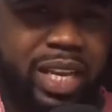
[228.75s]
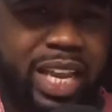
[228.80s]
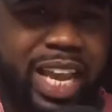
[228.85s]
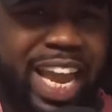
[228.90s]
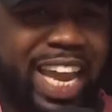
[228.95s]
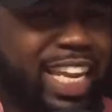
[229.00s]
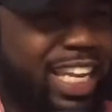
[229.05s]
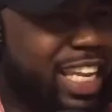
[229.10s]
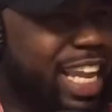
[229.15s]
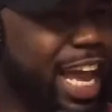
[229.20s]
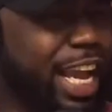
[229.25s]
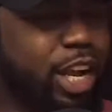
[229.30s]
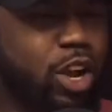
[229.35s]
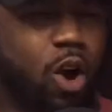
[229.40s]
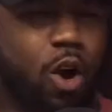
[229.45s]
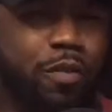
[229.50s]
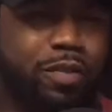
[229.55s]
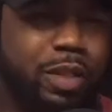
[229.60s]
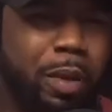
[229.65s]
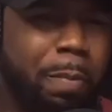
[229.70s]
And let
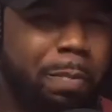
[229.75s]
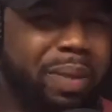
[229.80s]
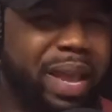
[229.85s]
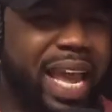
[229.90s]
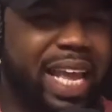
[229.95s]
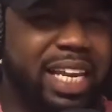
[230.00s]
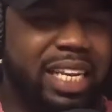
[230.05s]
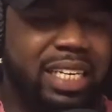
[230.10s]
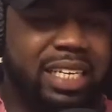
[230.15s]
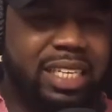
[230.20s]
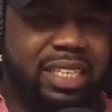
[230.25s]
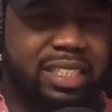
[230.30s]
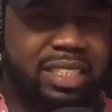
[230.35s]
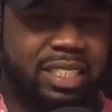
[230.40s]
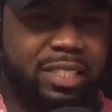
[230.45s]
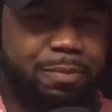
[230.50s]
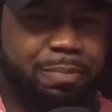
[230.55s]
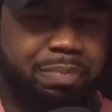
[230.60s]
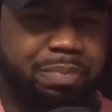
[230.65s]
go of the pettiness.